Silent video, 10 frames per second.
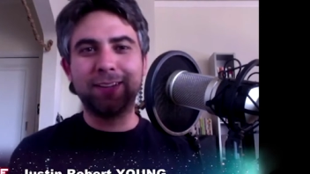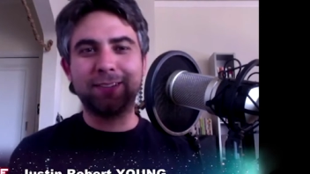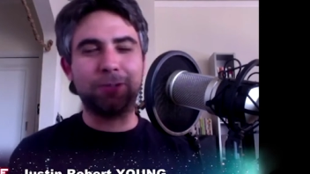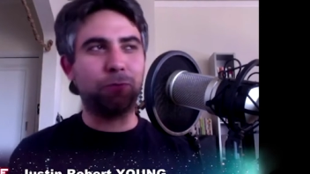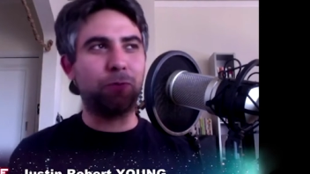
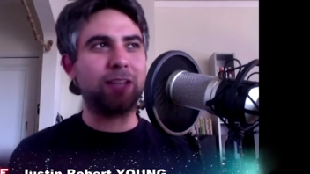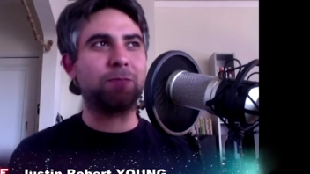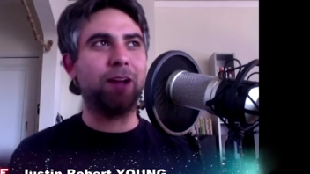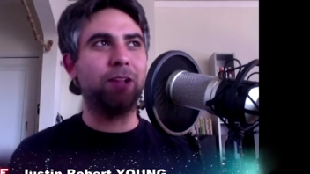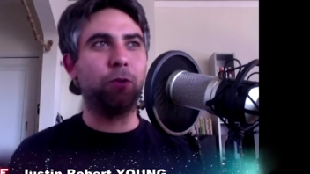to
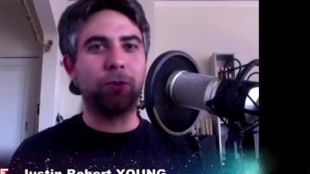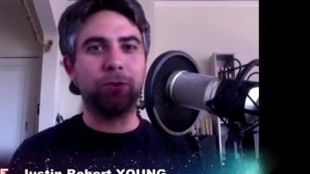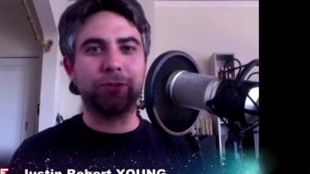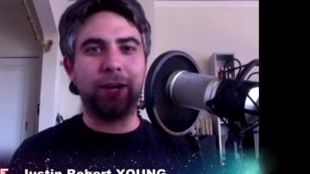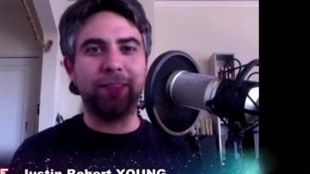rest my
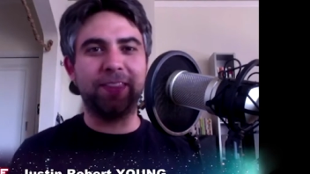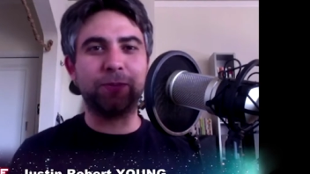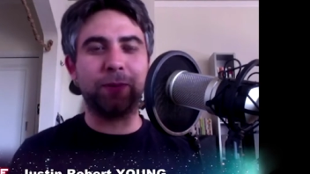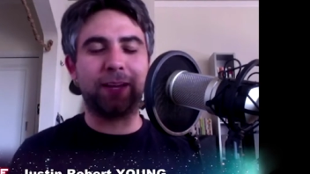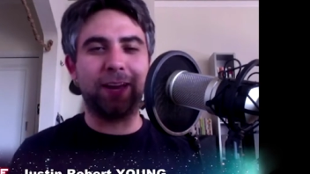laurels on
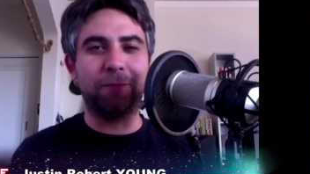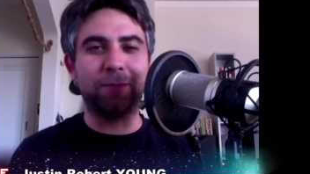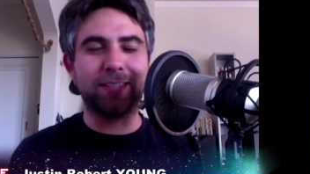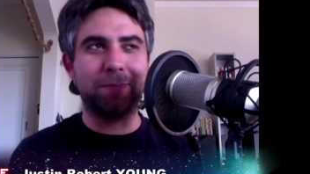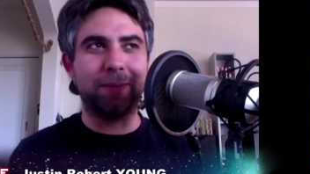this weekend
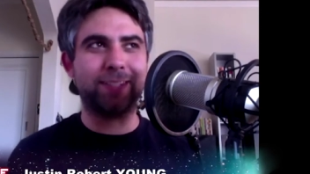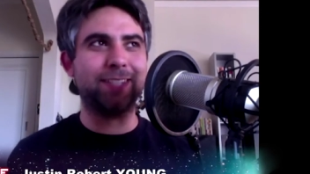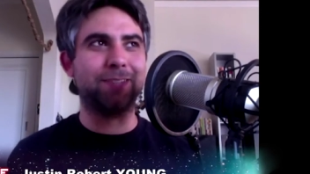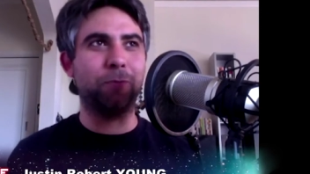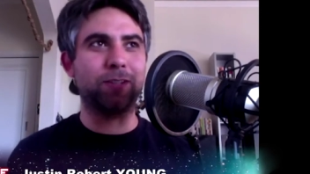was that my
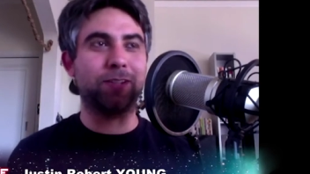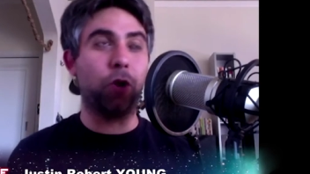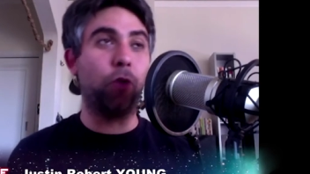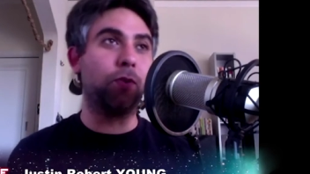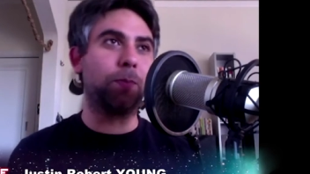season wasn't
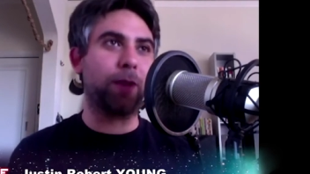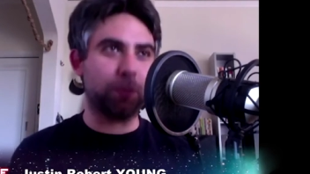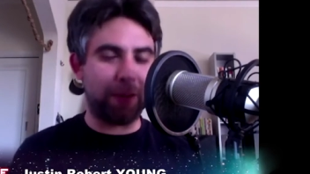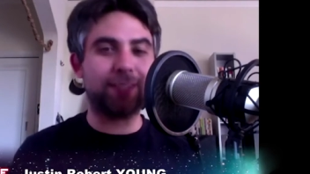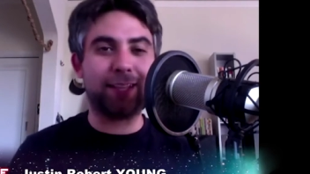over because
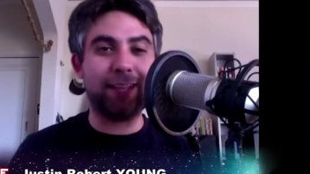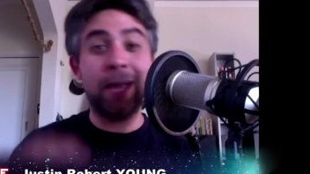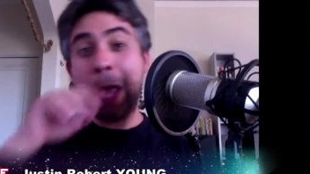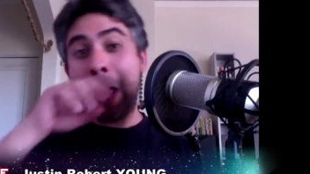basically